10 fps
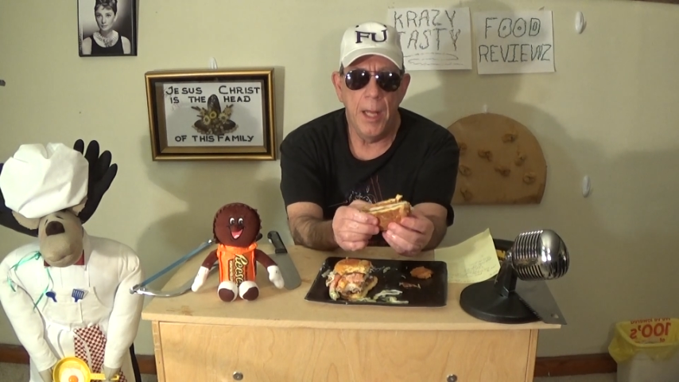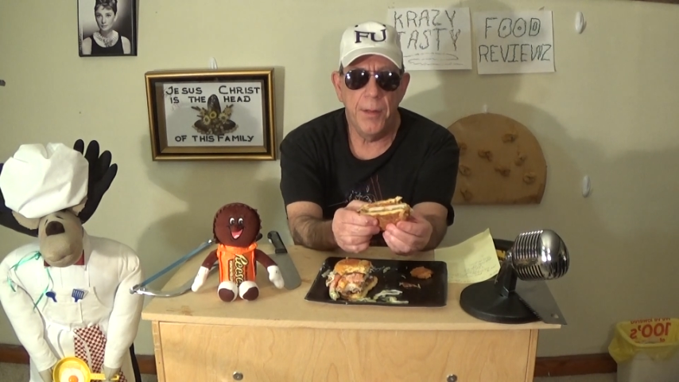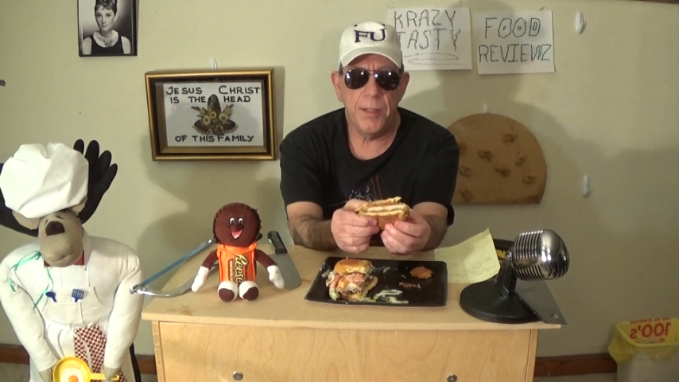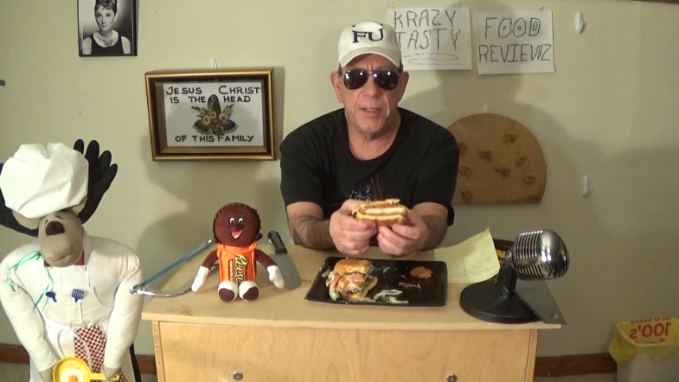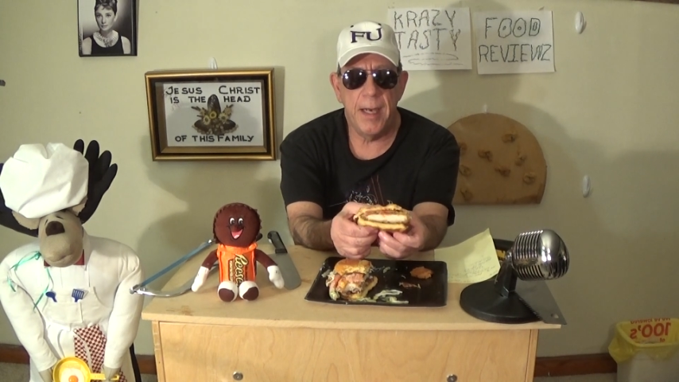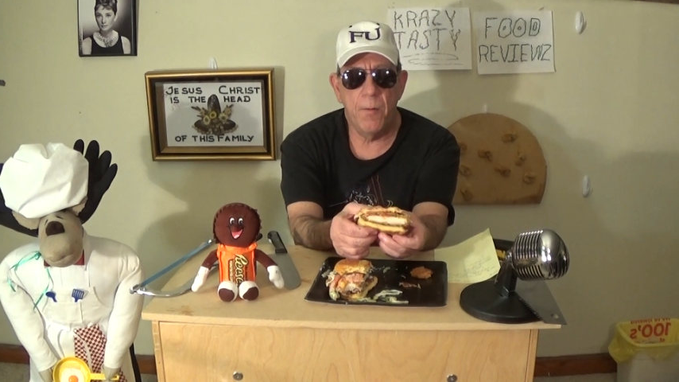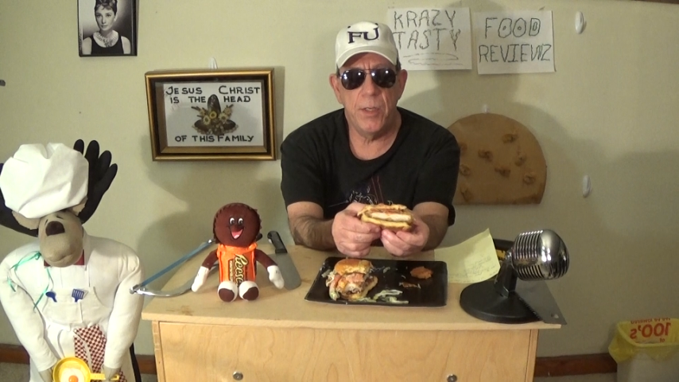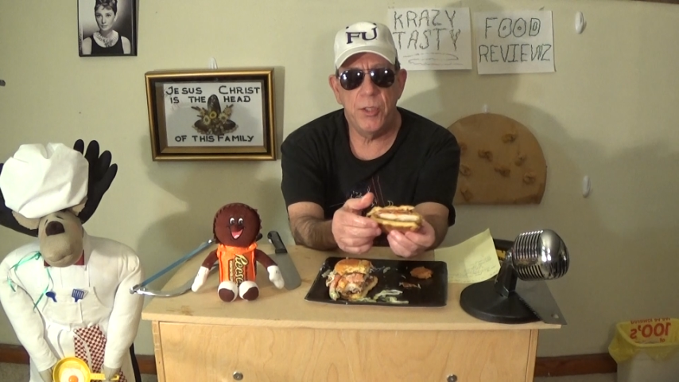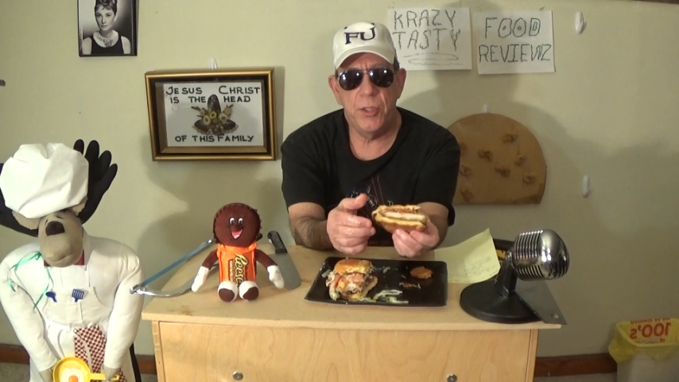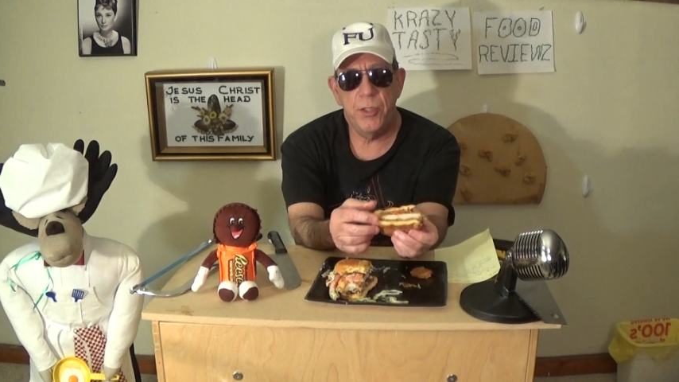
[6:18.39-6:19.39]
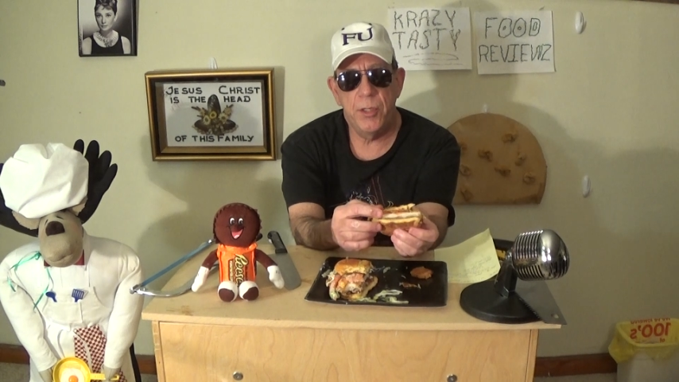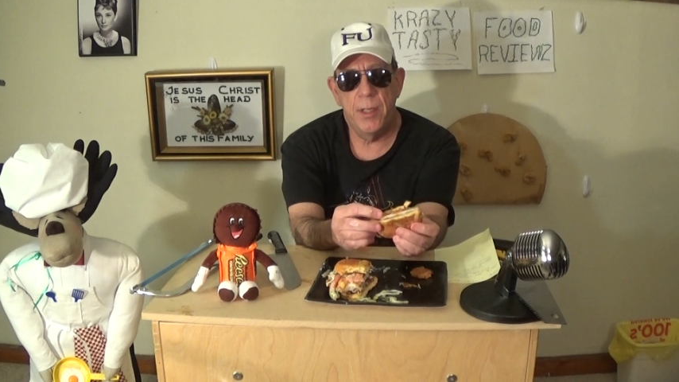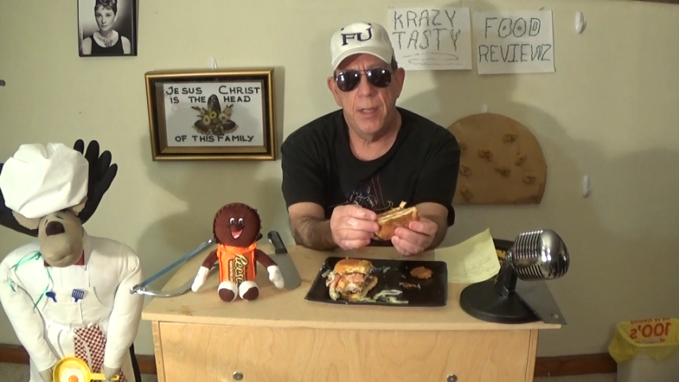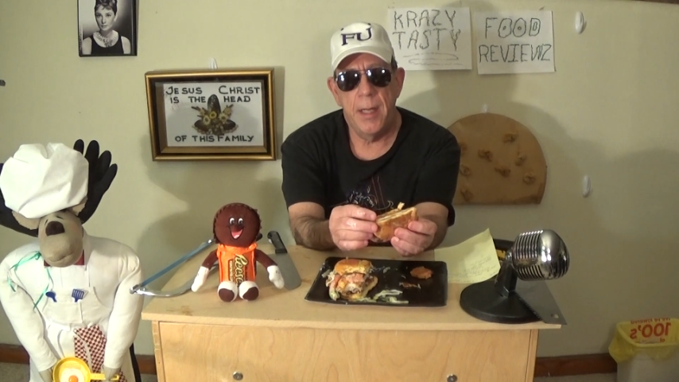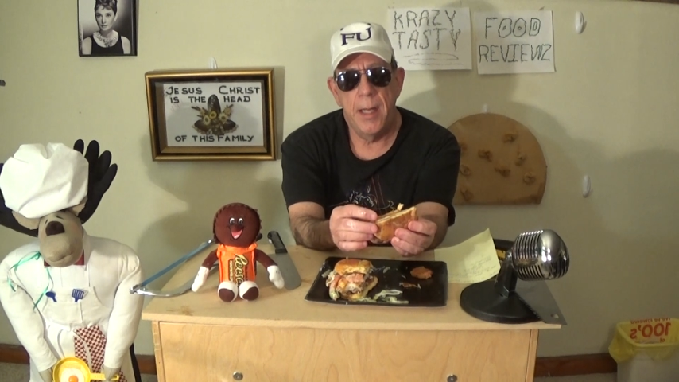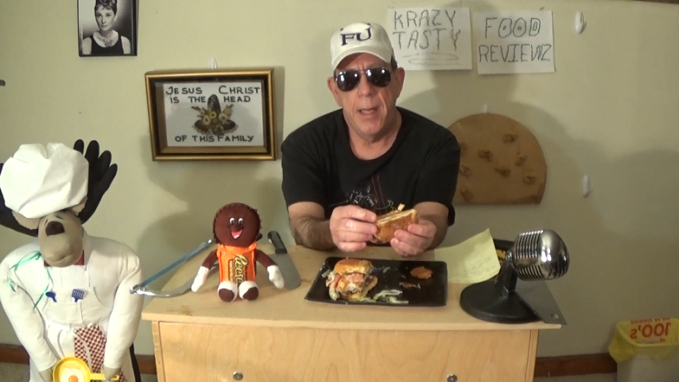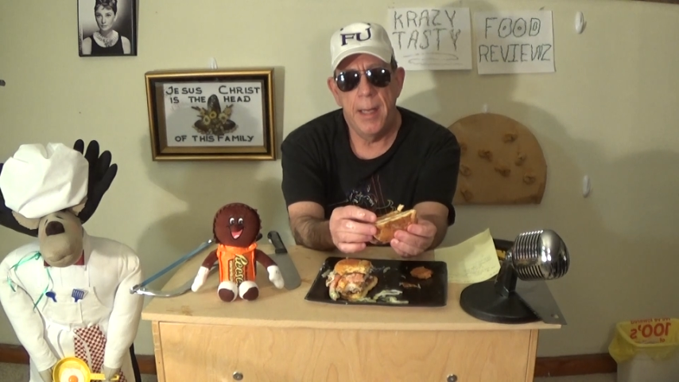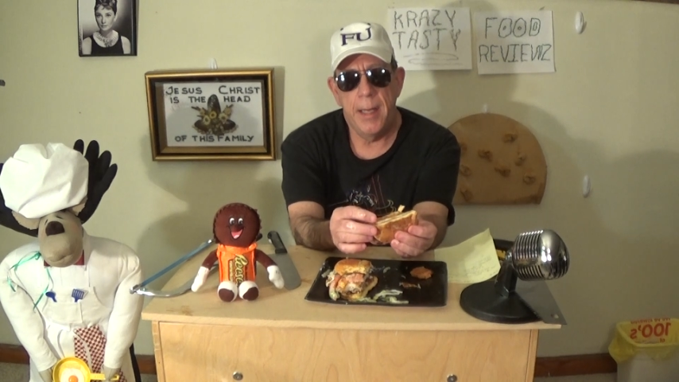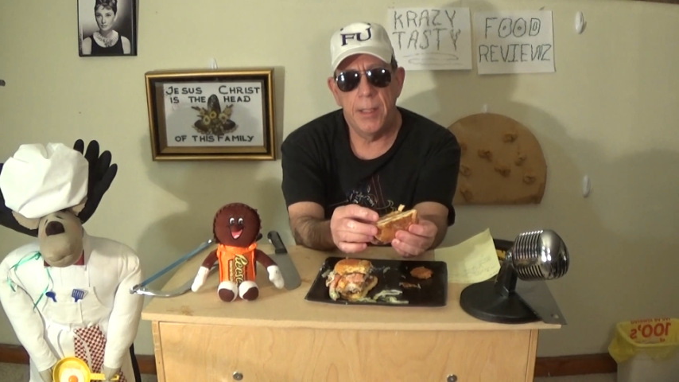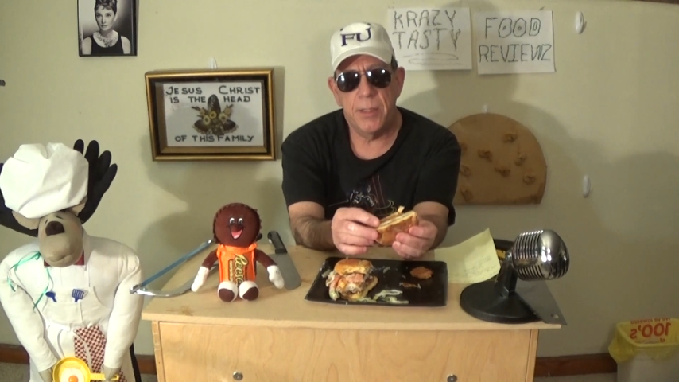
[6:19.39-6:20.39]
This sandwich,
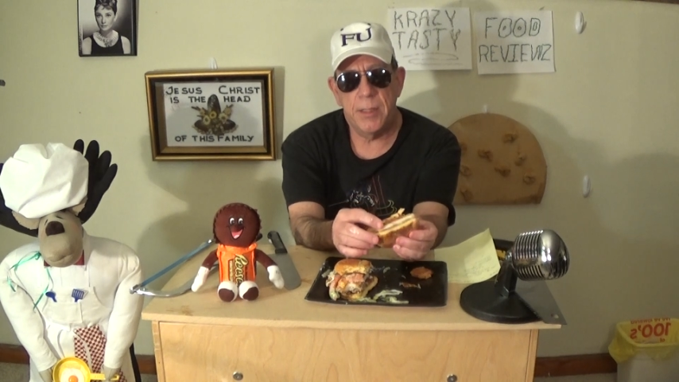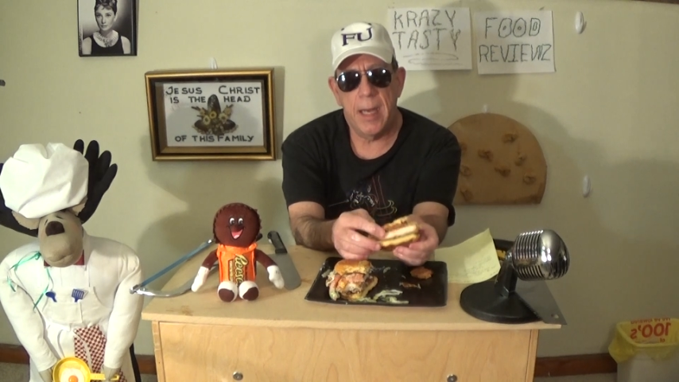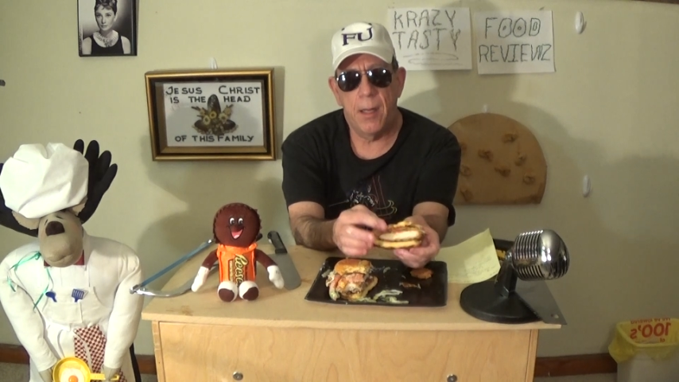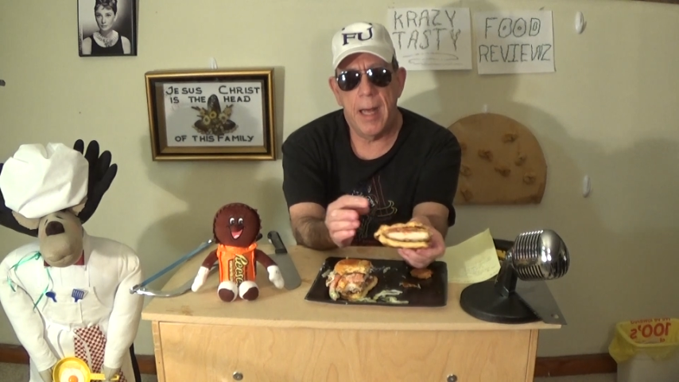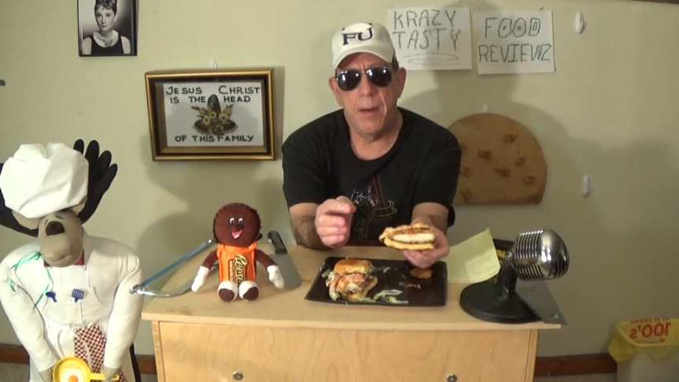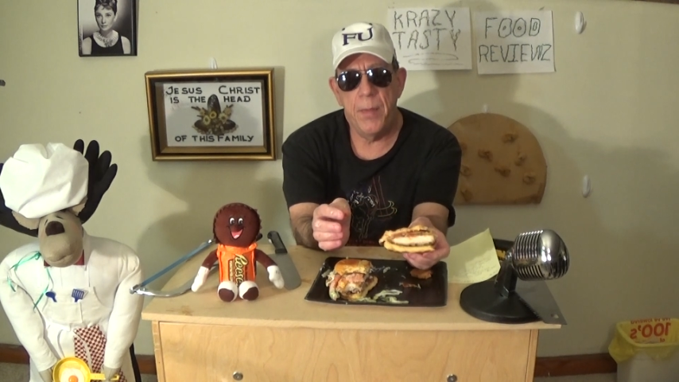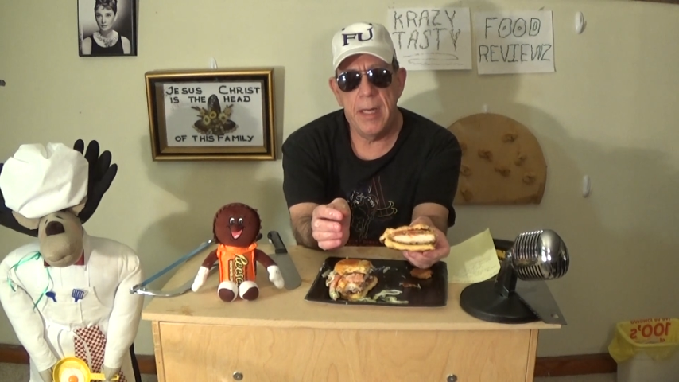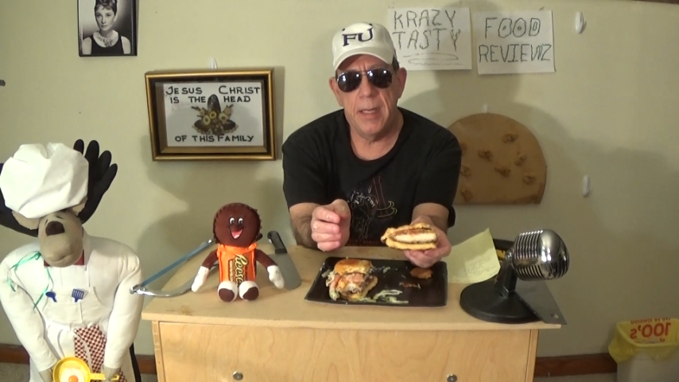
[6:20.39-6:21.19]
it's got a lot of meat in